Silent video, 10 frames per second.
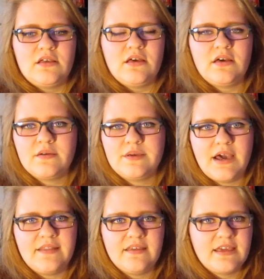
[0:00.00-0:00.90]
oh
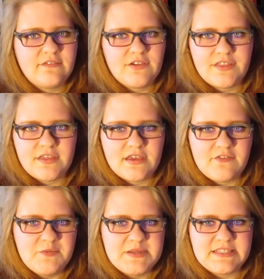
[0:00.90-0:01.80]
god, like everything,
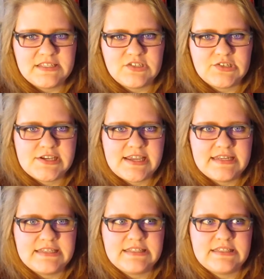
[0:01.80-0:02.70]
everybody's history,
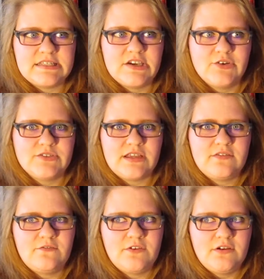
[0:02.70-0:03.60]
and it goes on
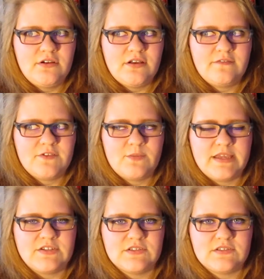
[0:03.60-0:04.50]
for a few
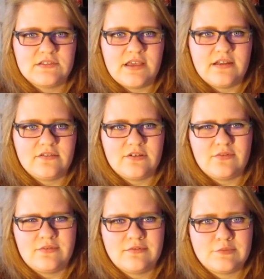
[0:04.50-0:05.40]
pages. I don't know,
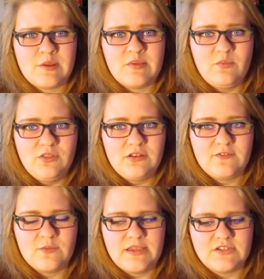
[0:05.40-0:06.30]
it was probably more than a
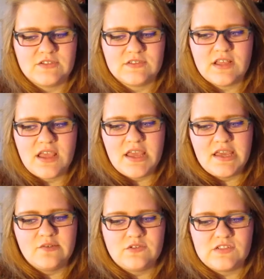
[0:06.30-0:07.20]
few pages.
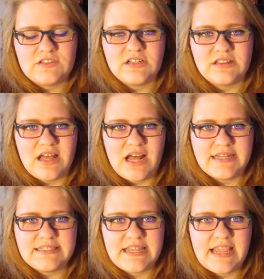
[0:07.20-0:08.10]
It was just a
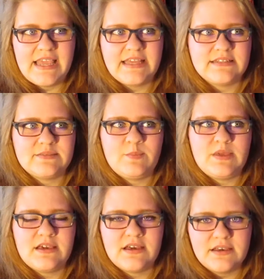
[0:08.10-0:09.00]
lot, and
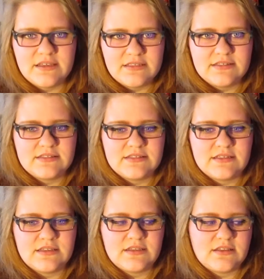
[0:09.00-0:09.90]
because
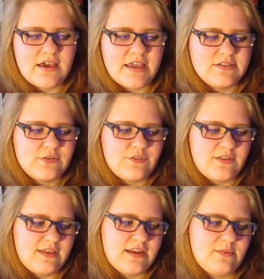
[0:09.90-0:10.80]
I don't
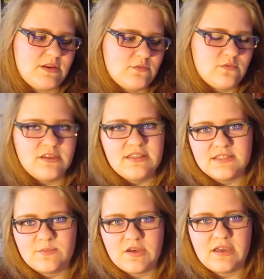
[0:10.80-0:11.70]
think that anybody would read
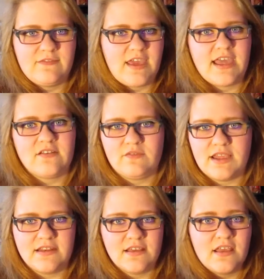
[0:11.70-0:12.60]
this book if they hadn't
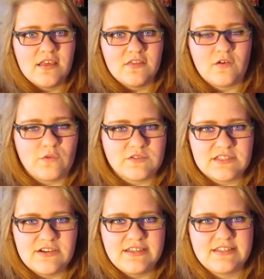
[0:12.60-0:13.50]
read the whole
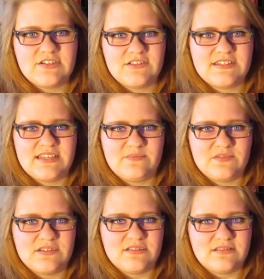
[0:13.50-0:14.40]
series, it just
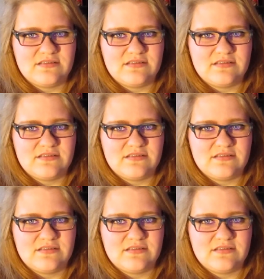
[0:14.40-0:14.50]
seemed